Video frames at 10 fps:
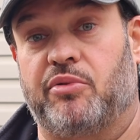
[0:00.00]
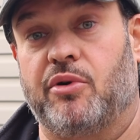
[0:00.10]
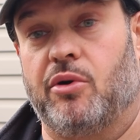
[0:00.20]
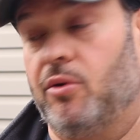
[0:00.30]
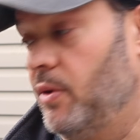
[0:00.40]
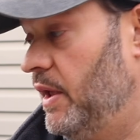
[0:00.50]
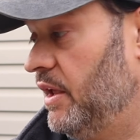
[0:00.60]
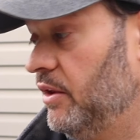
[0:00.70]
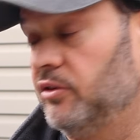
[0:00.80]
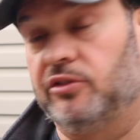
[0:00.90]
Pro
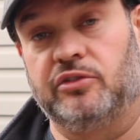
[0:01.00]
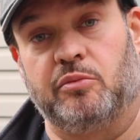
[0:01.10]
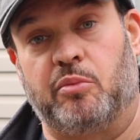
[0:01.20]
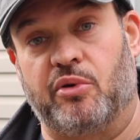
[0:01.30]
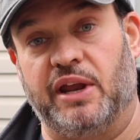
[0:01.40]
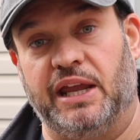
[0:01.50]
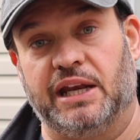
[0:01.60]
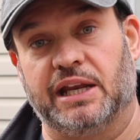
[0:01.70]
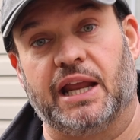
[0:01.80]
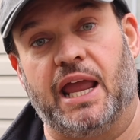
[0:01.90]
is
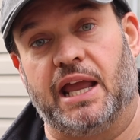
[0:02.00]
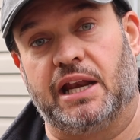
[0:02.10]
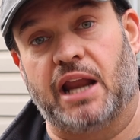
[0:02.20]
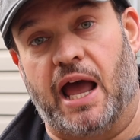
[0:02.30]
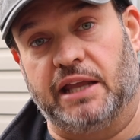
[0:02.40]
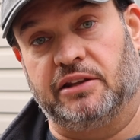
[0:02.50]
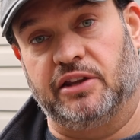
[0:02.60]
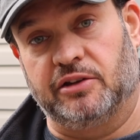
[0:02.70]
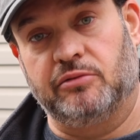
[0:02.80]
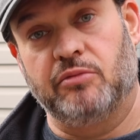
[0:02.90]
preheated, and I
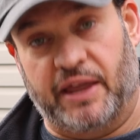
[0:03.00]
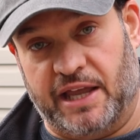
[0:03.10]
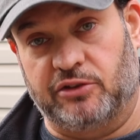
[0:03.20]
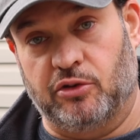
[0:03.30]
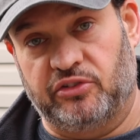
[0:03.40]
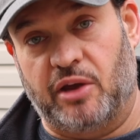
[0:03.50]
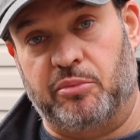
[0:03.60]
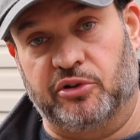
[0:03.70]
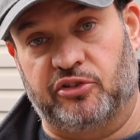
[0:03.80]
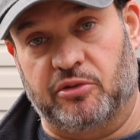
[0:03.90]
did, like I told you, I
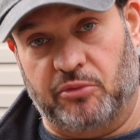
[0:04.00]
put some